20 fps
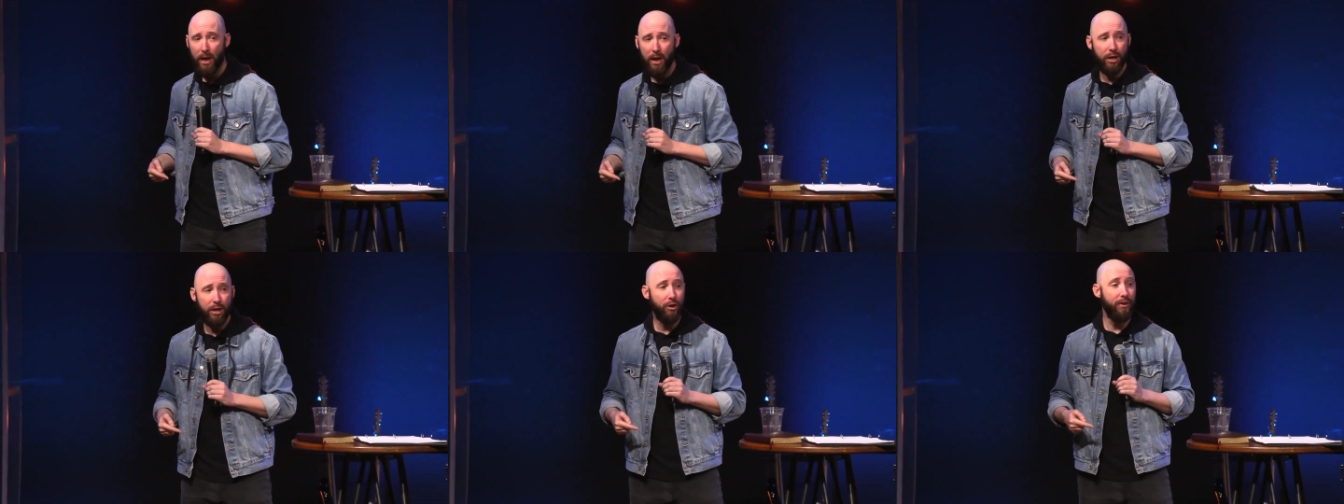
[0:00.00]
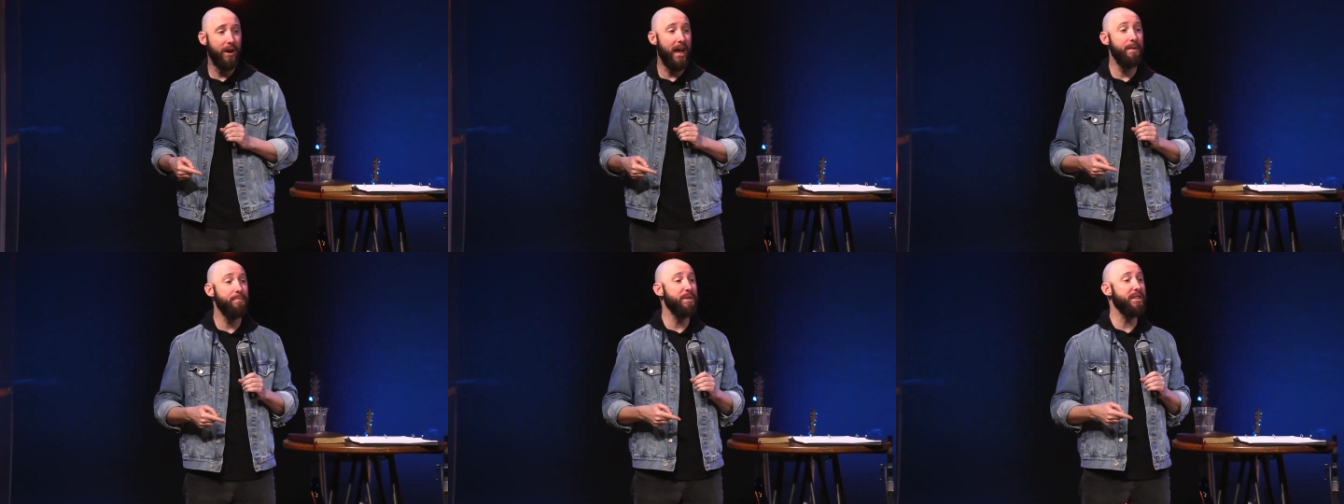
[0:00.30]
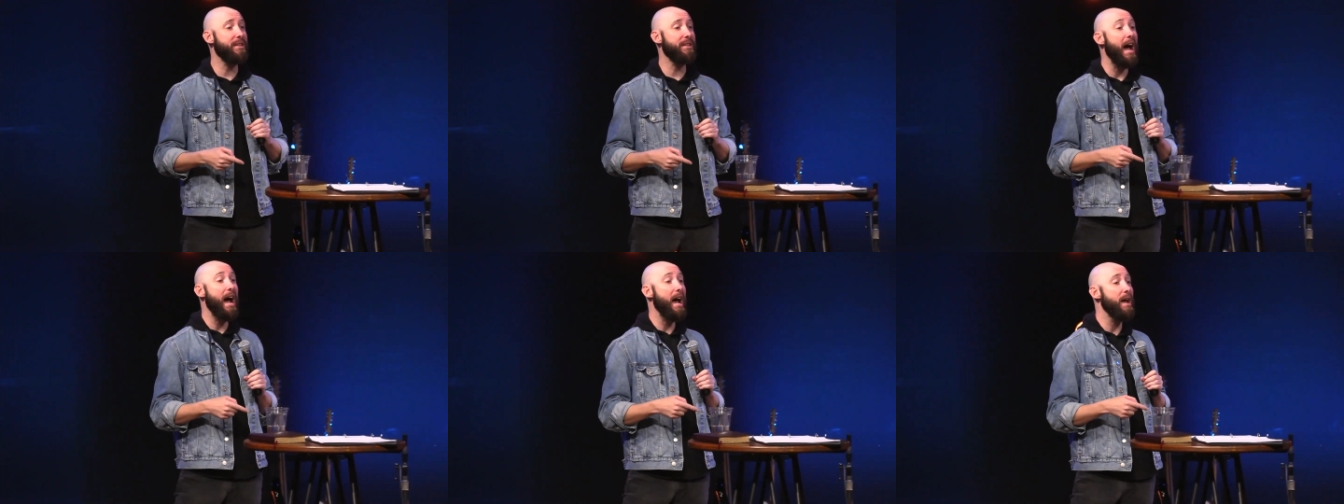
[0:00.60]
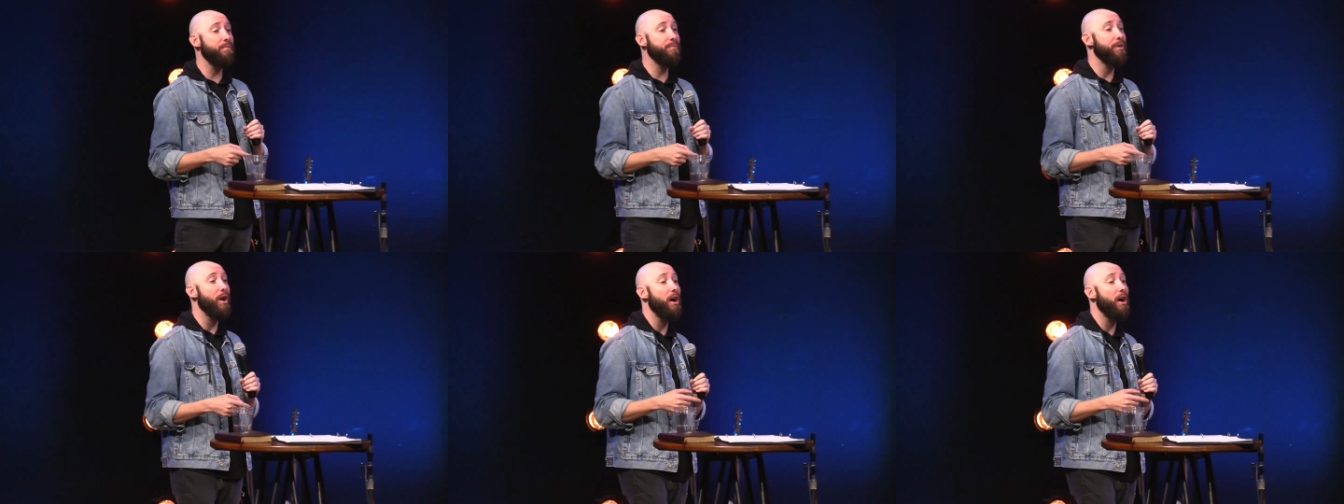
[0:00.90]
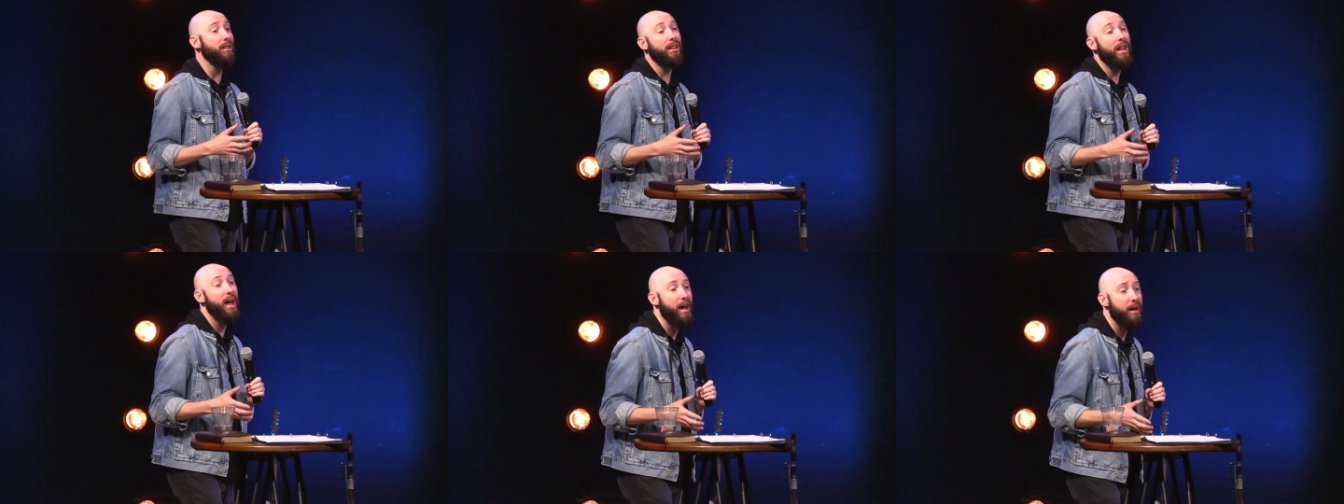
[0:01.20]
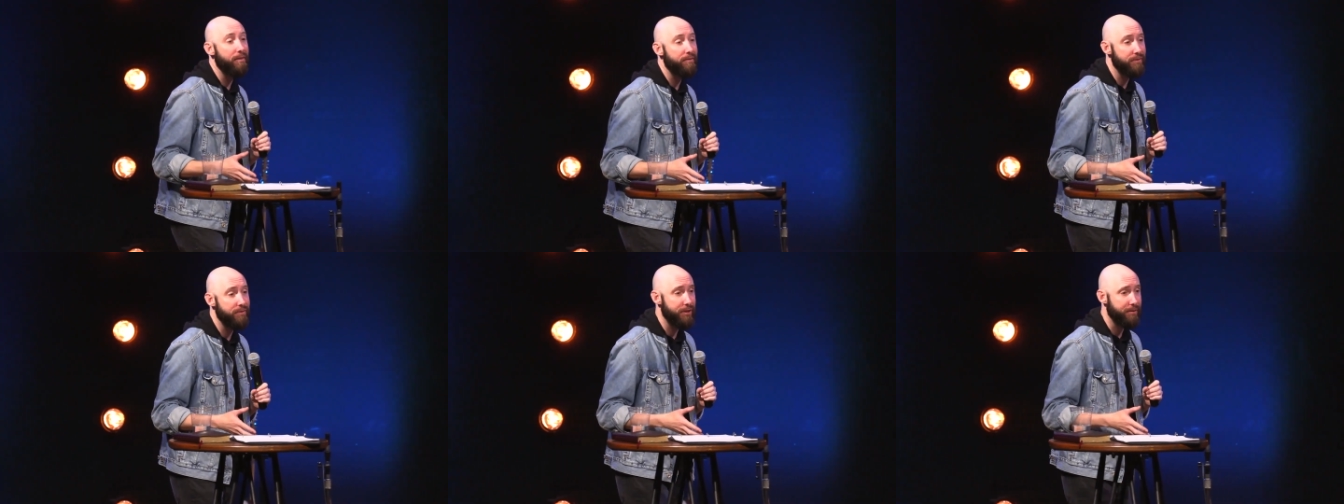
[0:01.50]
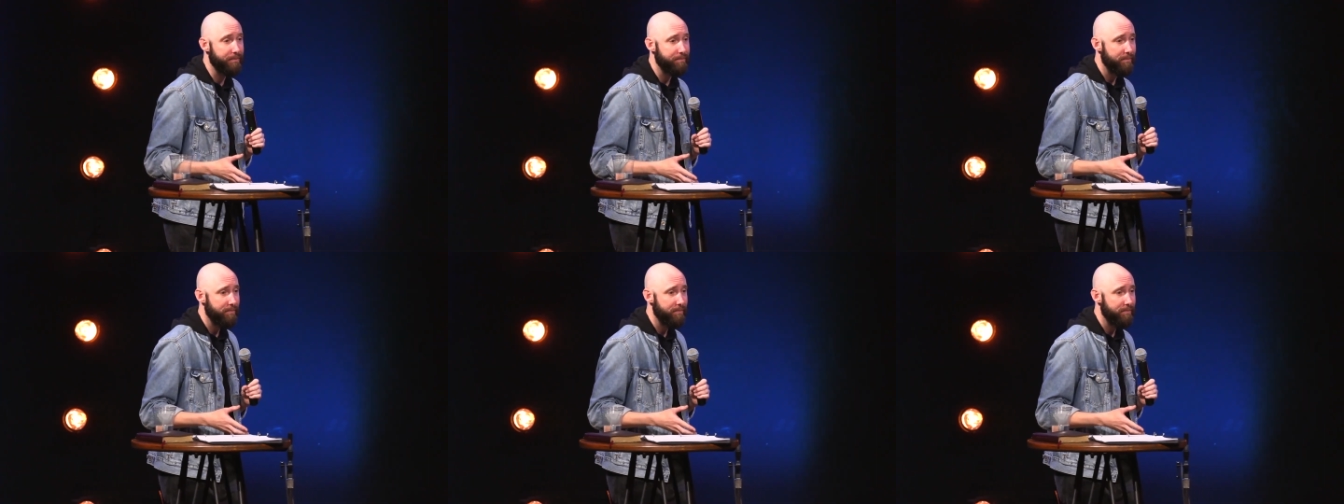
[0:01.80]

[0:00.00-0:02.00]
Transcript: Your name is I am not loved.